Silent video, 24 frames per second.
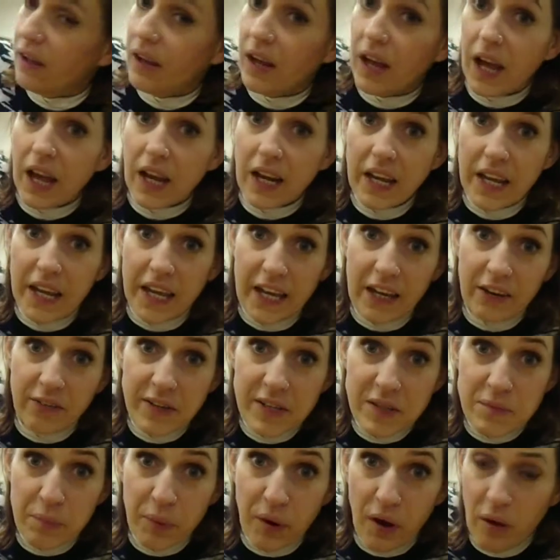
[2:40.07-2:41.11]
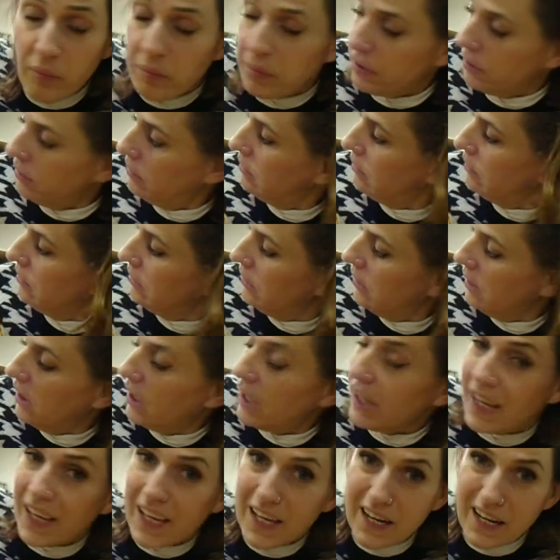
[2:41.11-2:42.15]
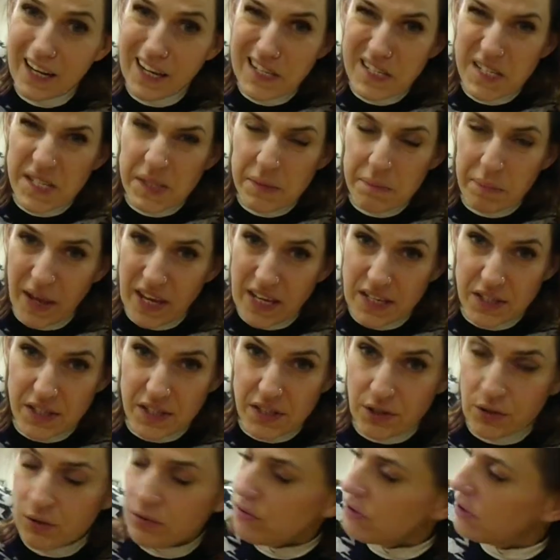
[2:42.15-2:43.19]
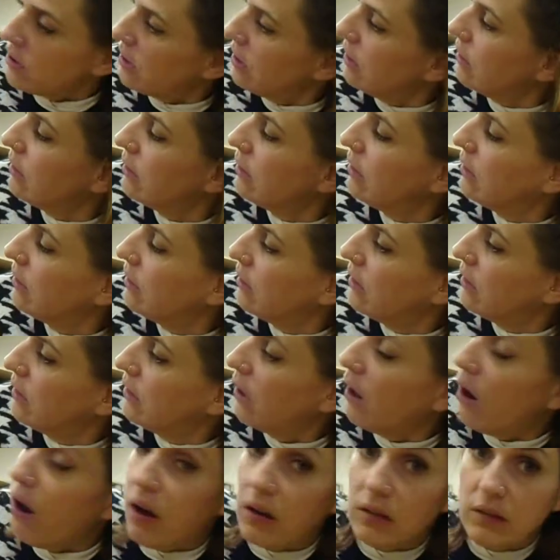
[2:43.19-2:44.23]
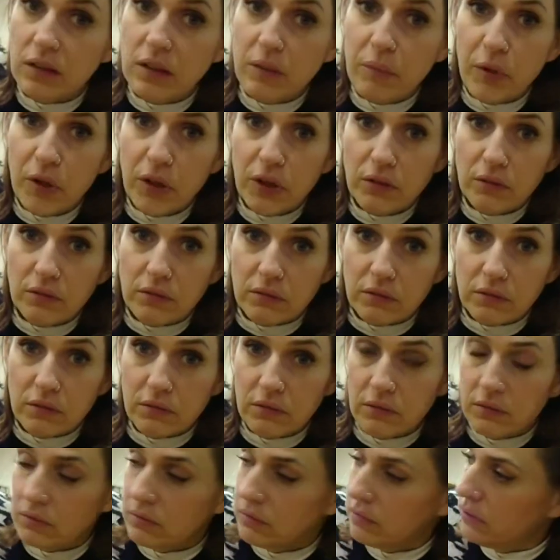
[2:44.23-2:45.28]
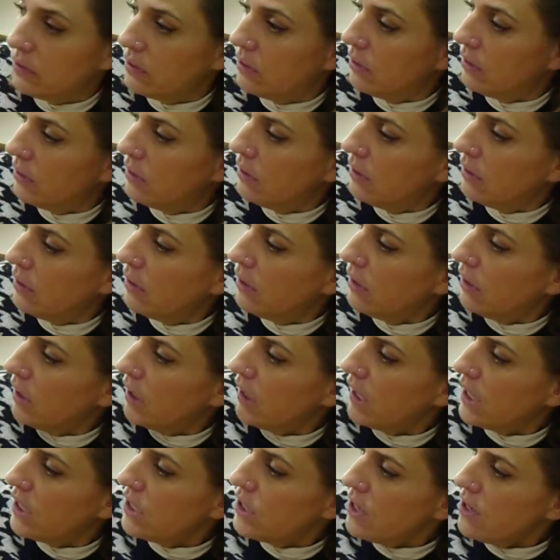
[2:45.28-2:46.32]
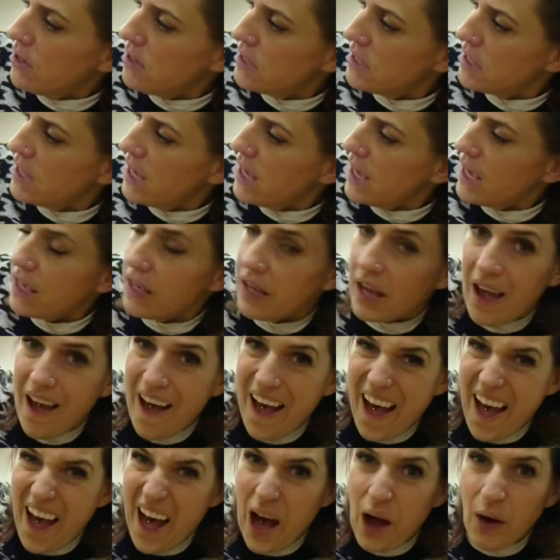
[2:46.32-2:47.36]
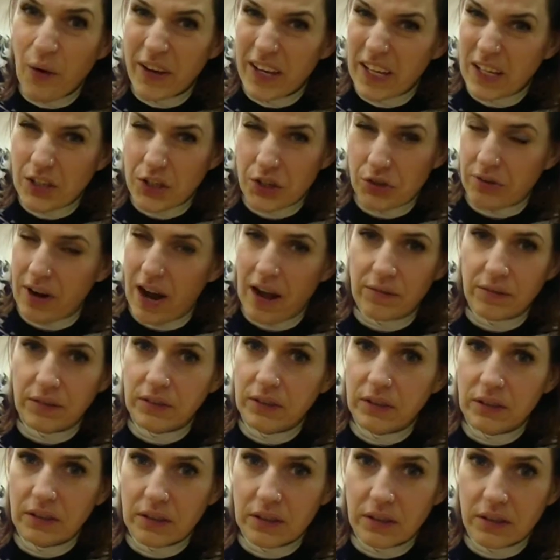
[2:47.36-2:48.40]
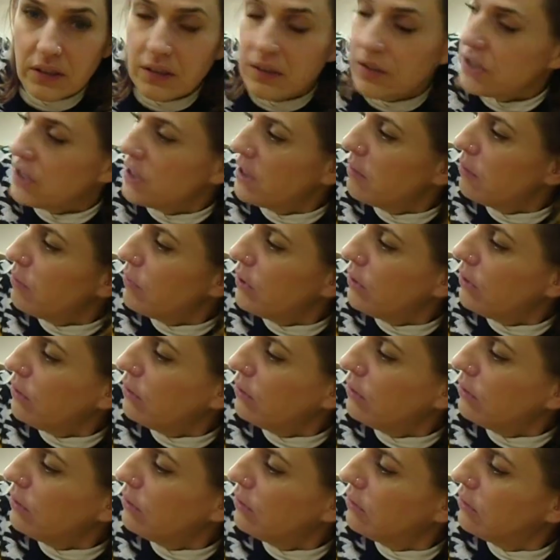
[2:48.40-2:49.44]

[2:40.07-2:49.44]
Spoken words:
And here is Bob in his spacesuit on the moon. Can you see how he travelled to the moon?